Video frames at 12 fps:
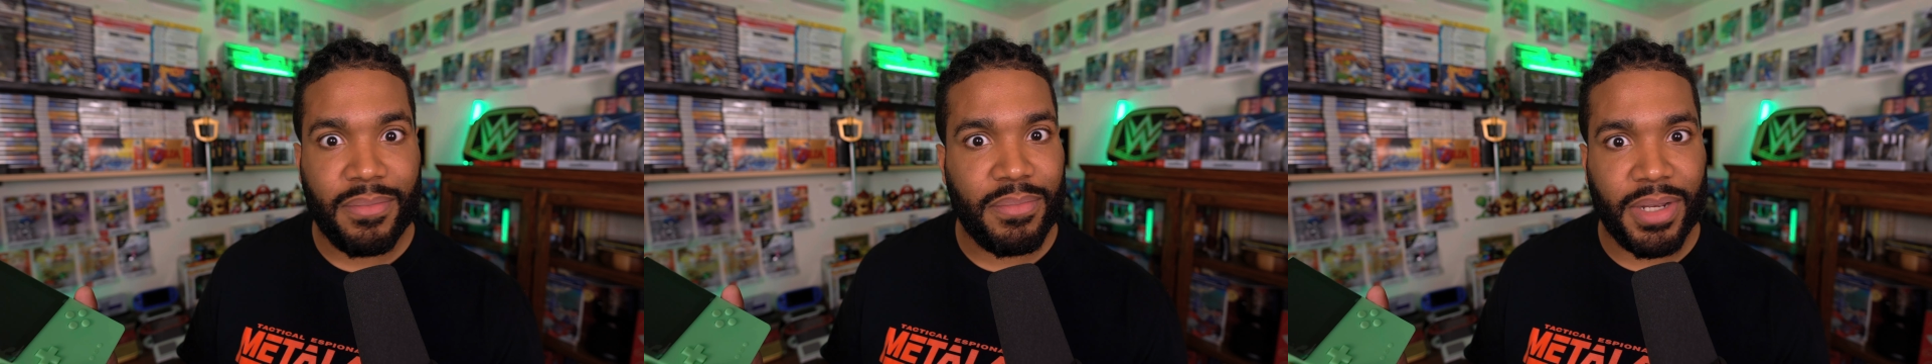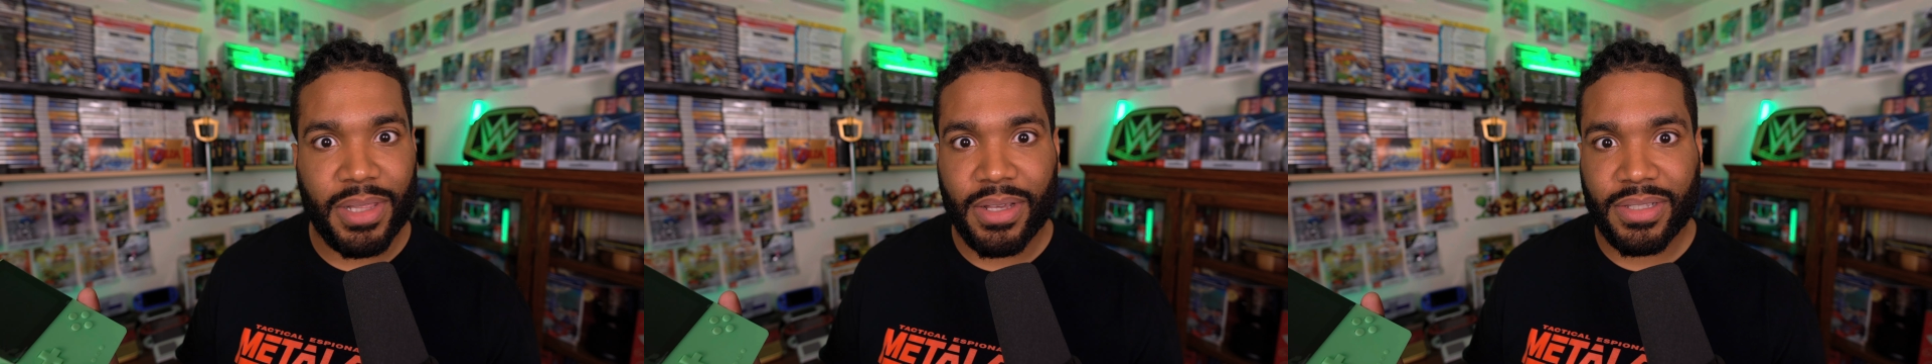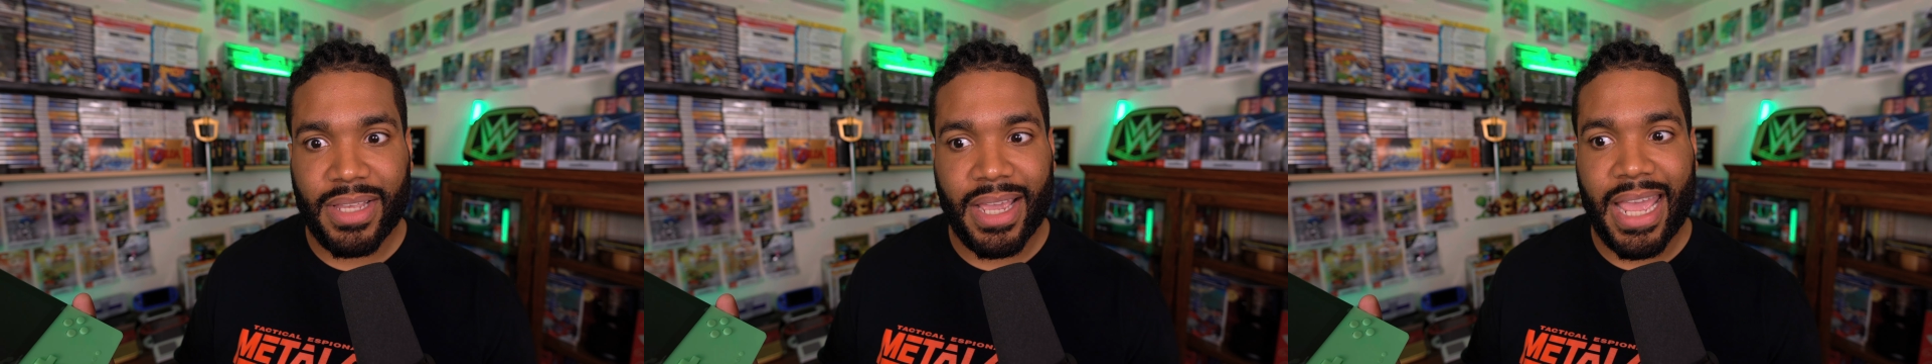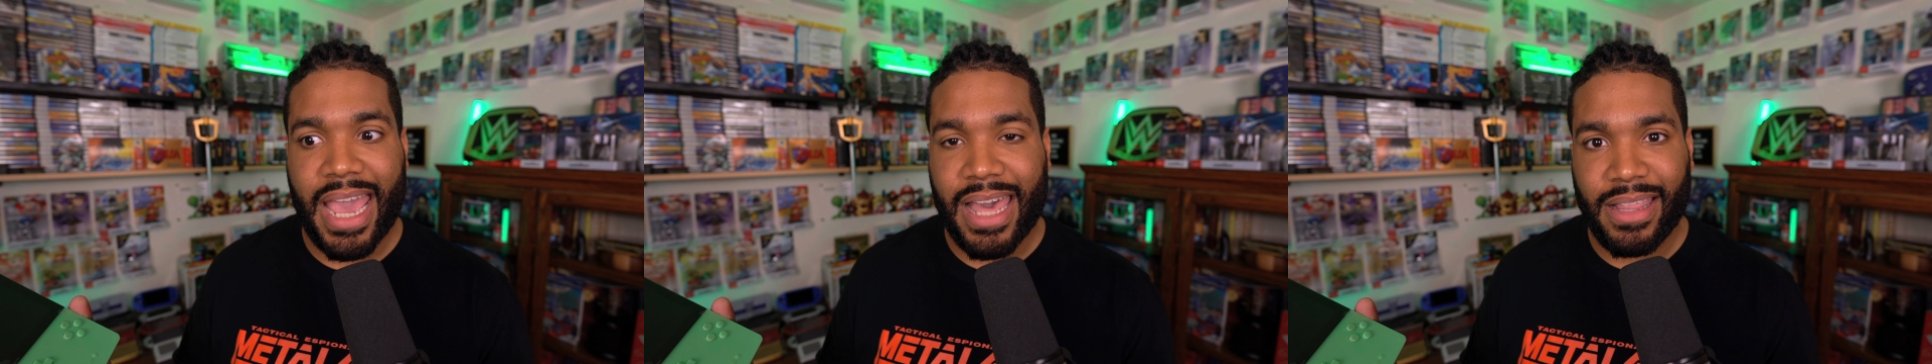But it looks
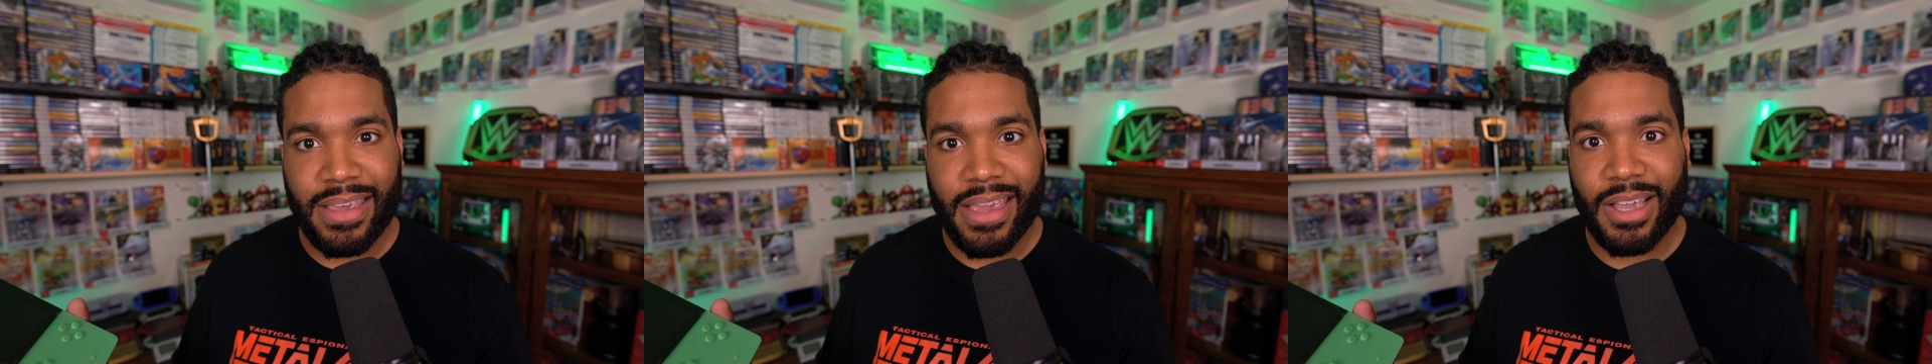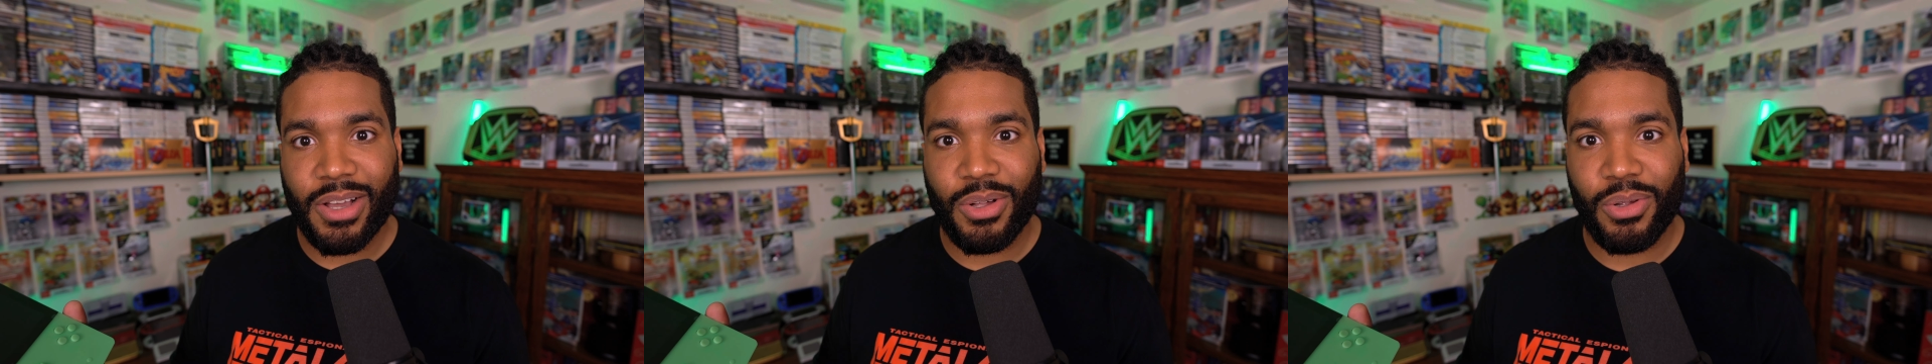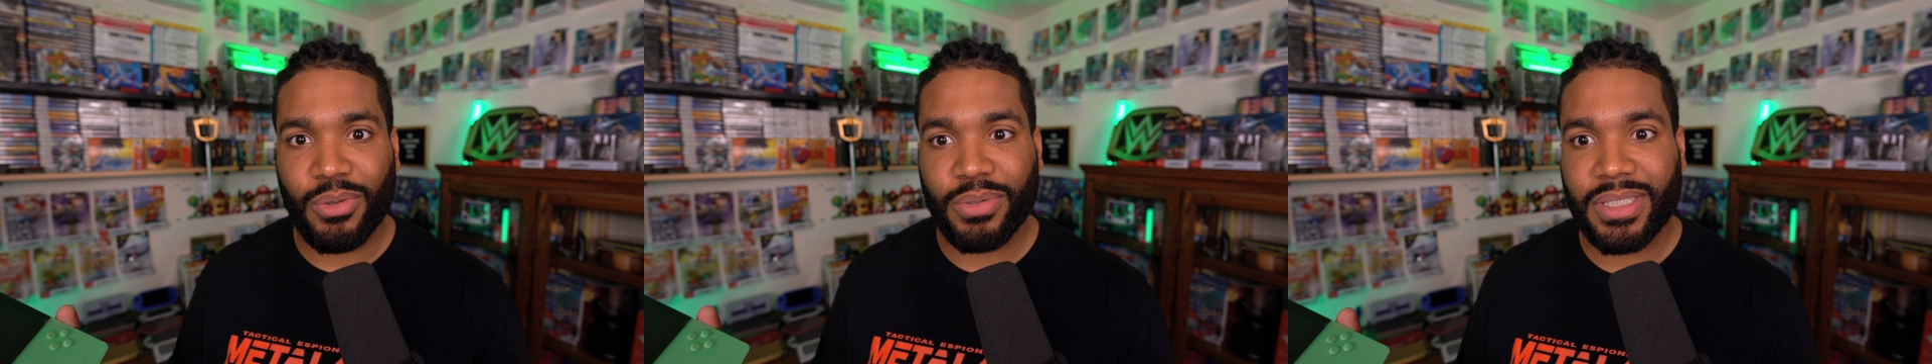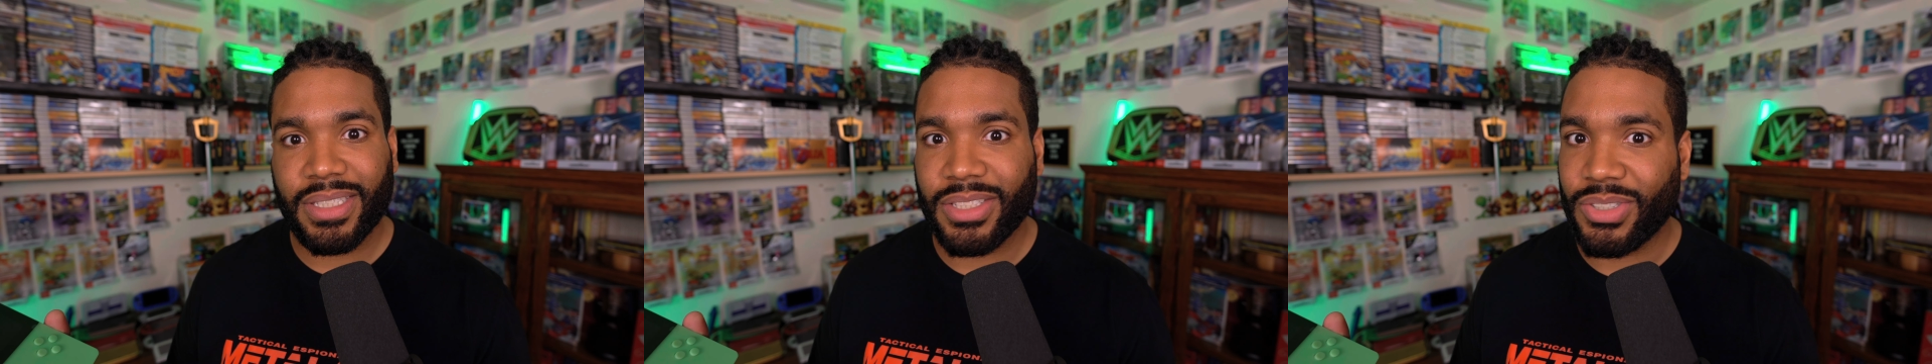like Elliot Coll
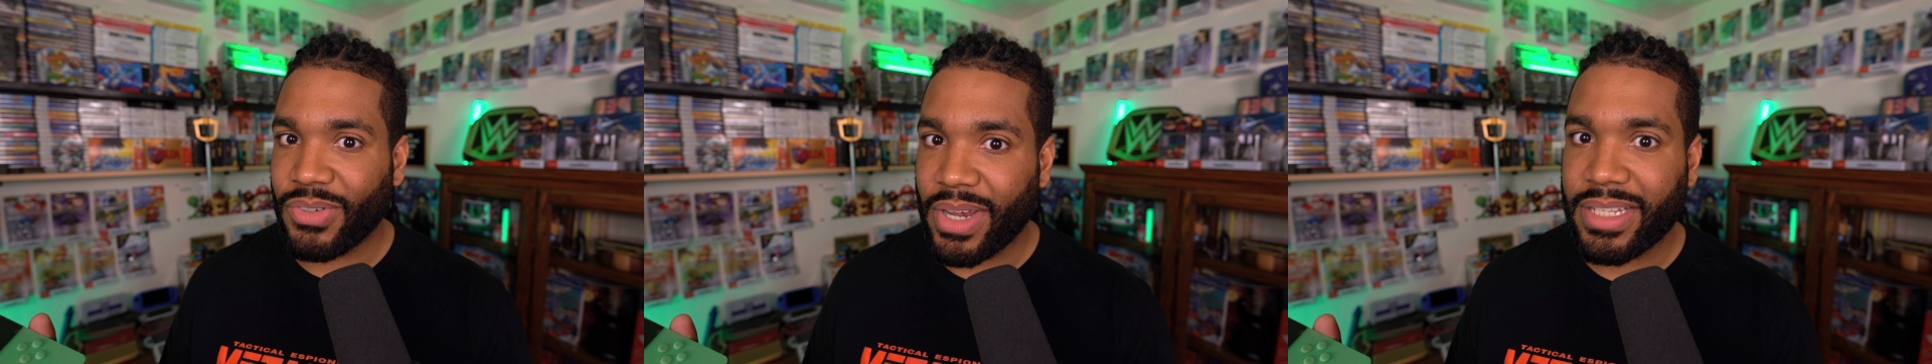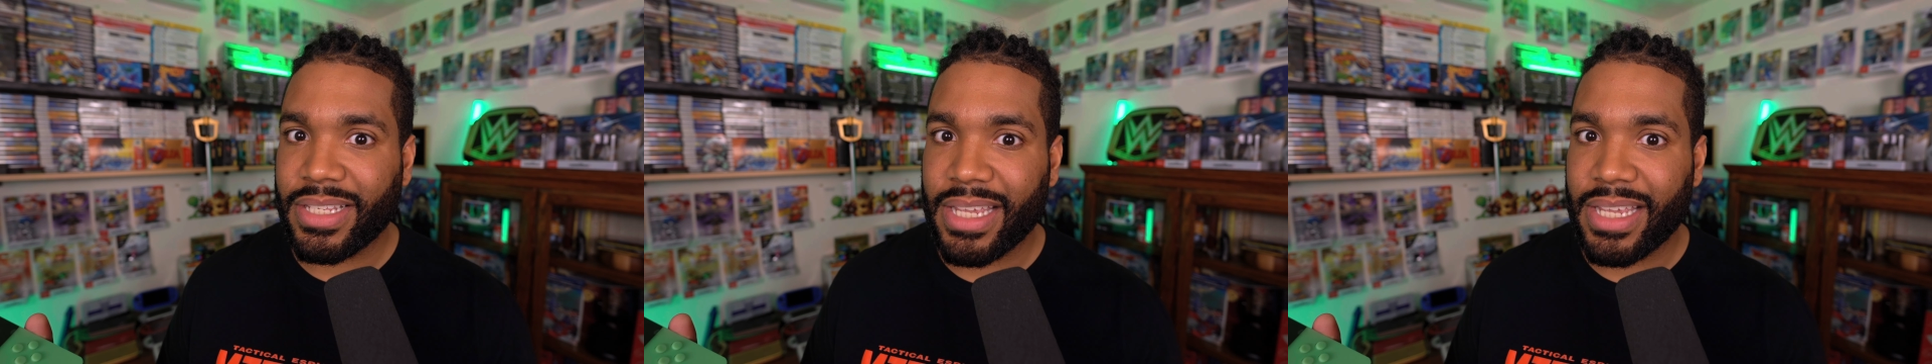strikes